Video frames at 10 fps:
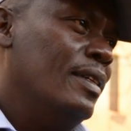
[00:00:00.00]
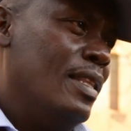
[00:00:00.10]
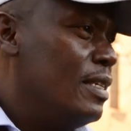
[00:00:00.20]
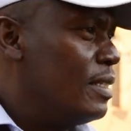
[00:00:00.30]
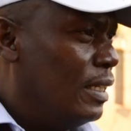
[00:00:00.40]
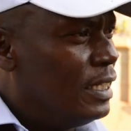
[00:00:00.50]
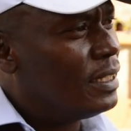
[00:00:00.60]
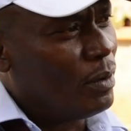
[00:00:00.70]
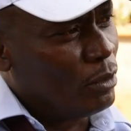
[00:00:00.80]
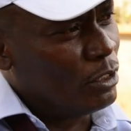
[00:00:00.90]
And that's the
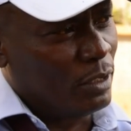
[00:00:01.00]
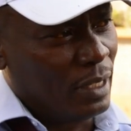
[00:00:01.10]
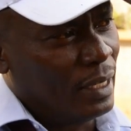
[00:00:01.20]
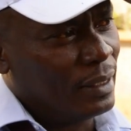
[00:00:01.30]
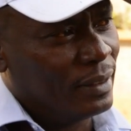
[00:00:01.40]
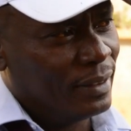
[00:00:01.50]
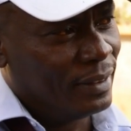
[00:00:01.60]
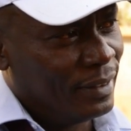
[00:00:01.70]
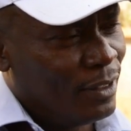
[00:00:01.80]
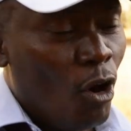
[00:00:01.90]
least I want to say.
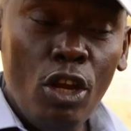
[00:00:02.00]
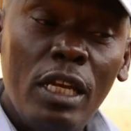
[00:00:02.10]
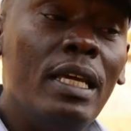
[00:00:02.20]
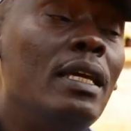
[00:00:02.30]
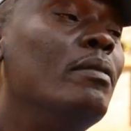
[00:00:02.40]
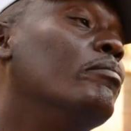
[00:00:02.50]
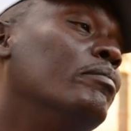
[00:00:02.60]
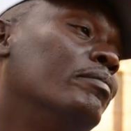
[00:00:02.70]
Only him